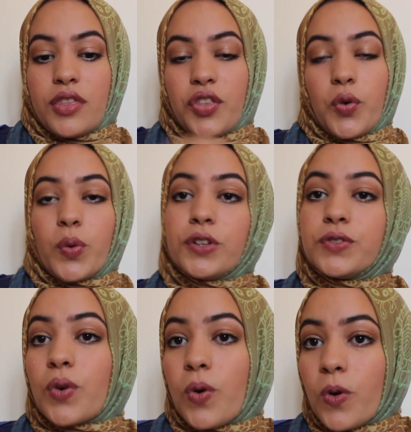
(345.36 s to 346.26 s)
the
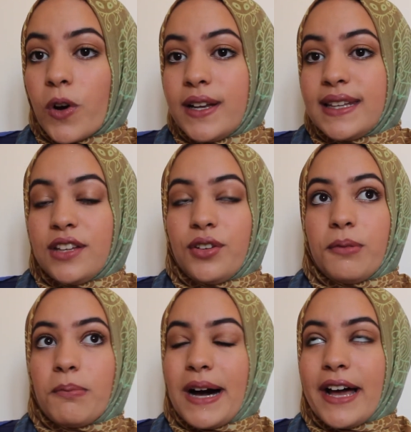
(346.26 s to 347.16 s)
grilled corn that you
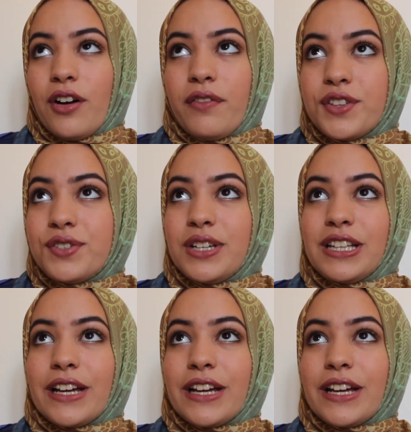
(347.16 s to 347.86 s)
can buy off the street,